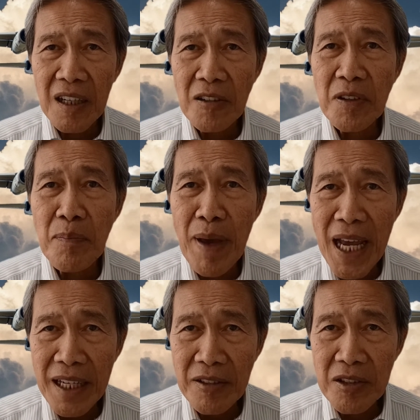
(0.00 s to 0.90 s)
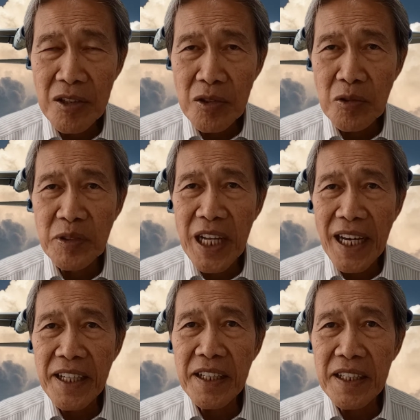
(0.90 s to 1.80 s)
of a man who
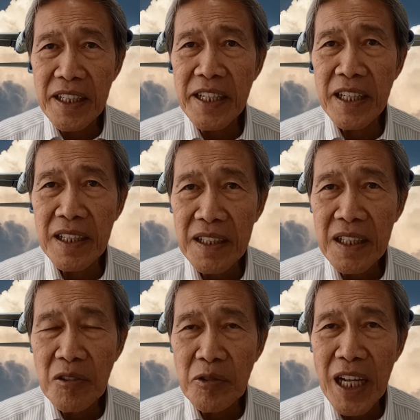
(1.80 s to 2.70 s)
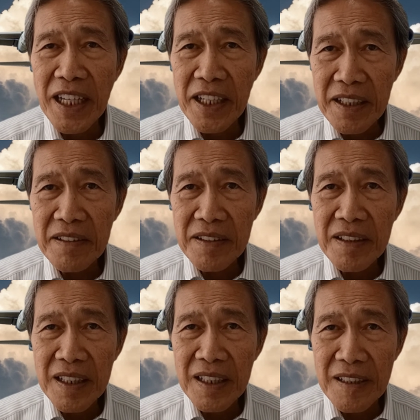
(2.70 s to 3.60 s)
died,
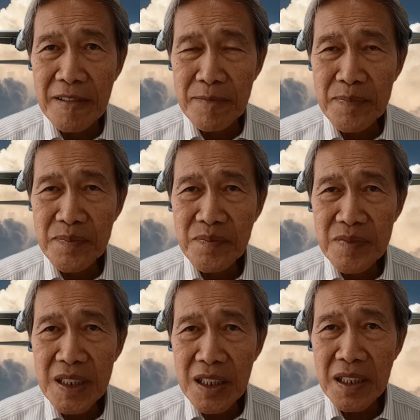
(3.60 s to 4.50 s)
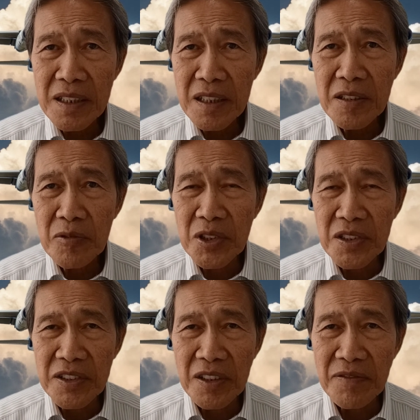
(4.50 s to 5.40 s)
he
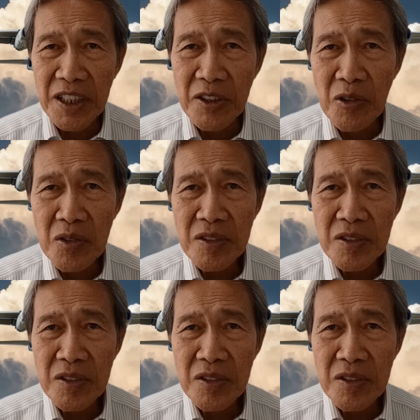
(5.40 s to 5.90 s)
was not very old,